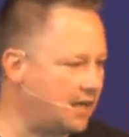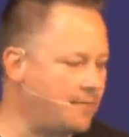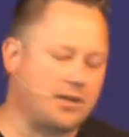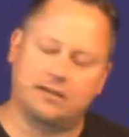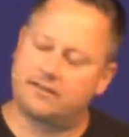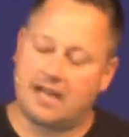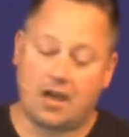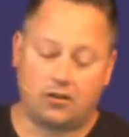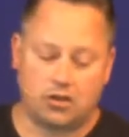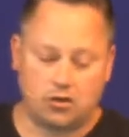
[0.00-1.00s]
I'm going to
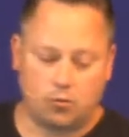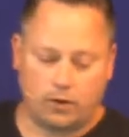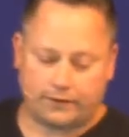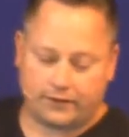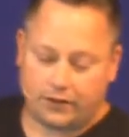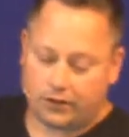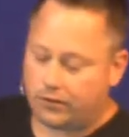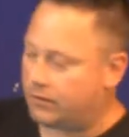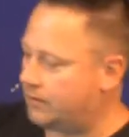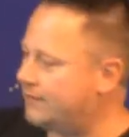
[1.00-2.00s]
tell you what to
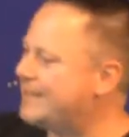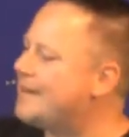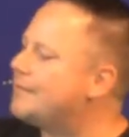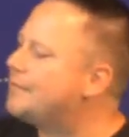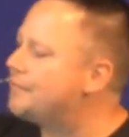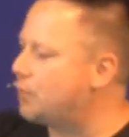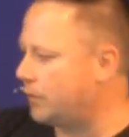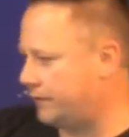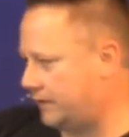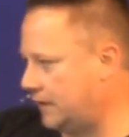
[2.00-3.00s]
do. It's not
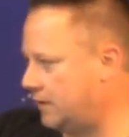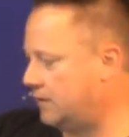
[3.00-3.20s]
forcing.